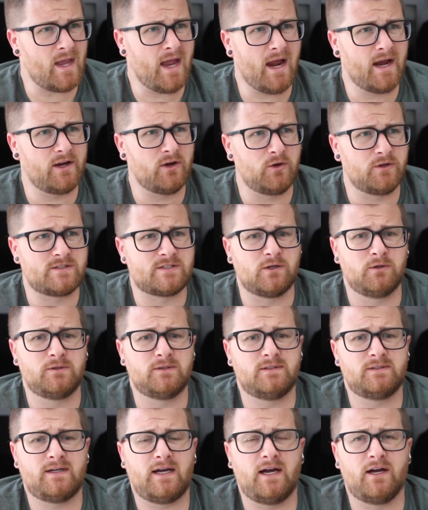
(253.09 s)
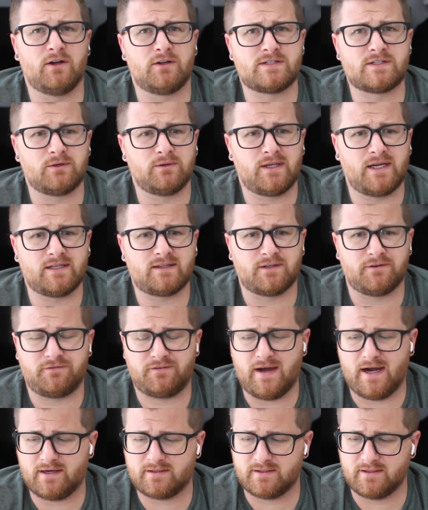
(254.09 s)
I also like the
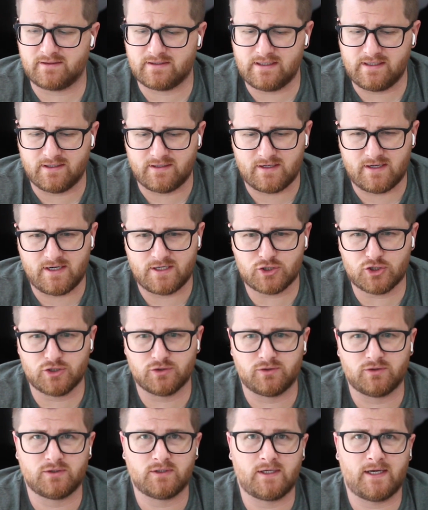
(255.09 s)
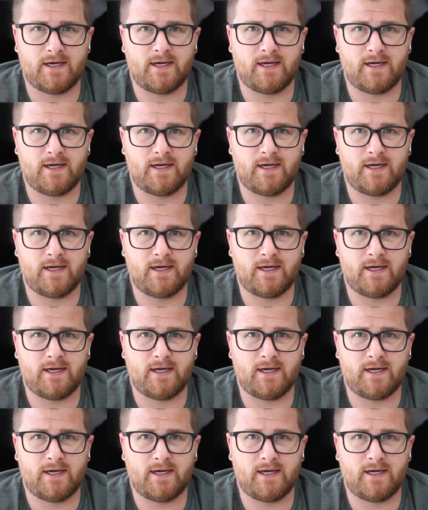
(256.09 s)
fact that the initial,